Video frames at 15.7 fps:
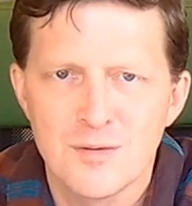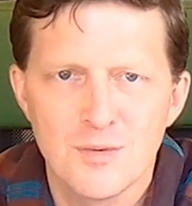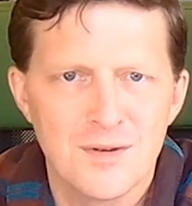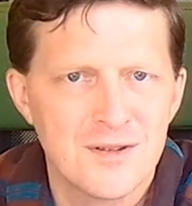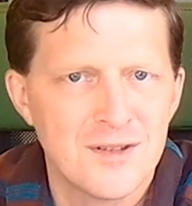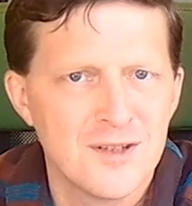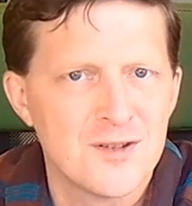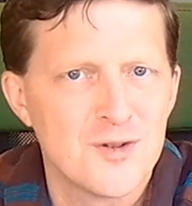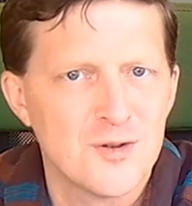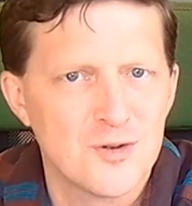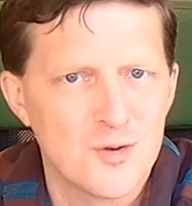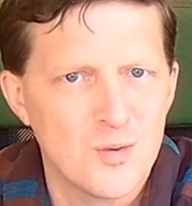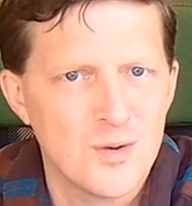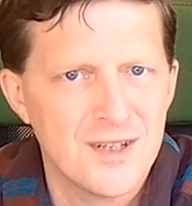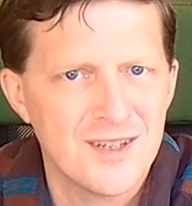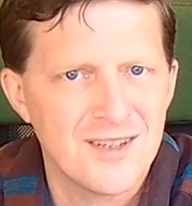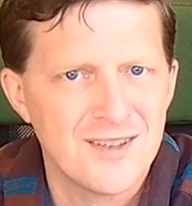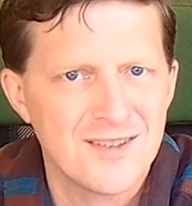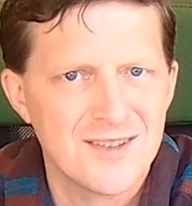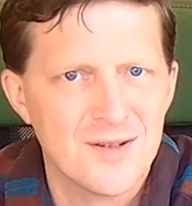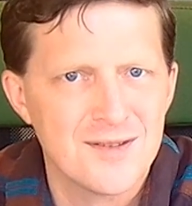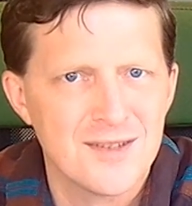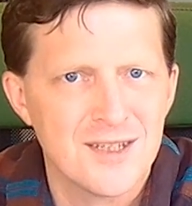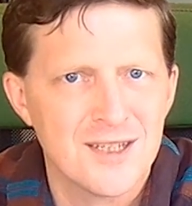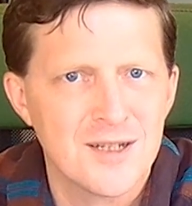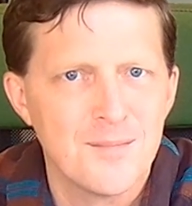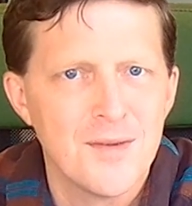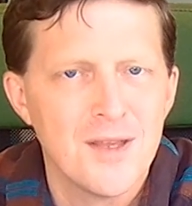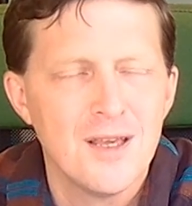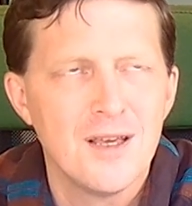And with digital twin, it sounds like